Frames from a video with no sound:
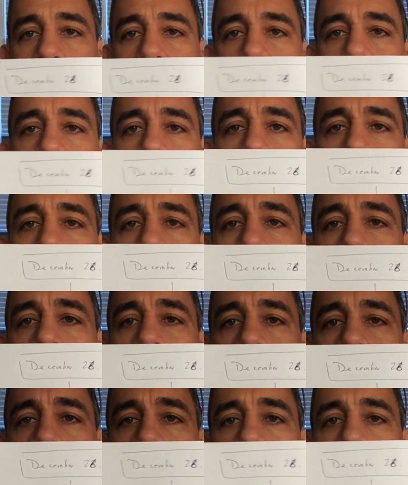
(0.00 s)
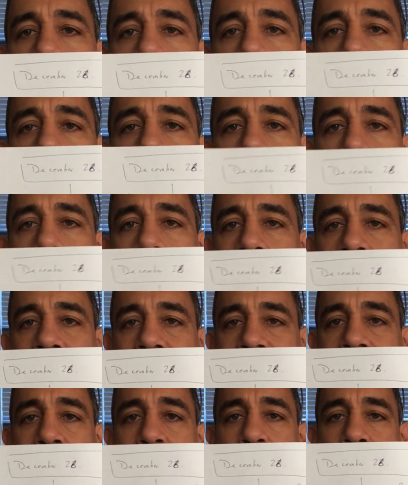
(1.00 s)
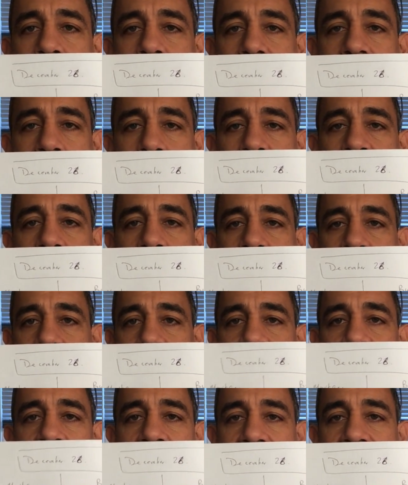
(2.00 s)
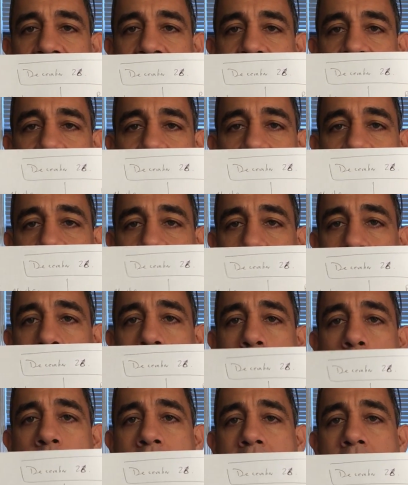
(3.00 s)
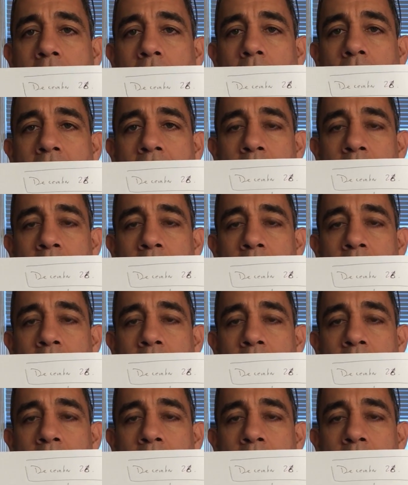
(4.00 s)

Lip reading: So I separate that because of the fact that if I do go out,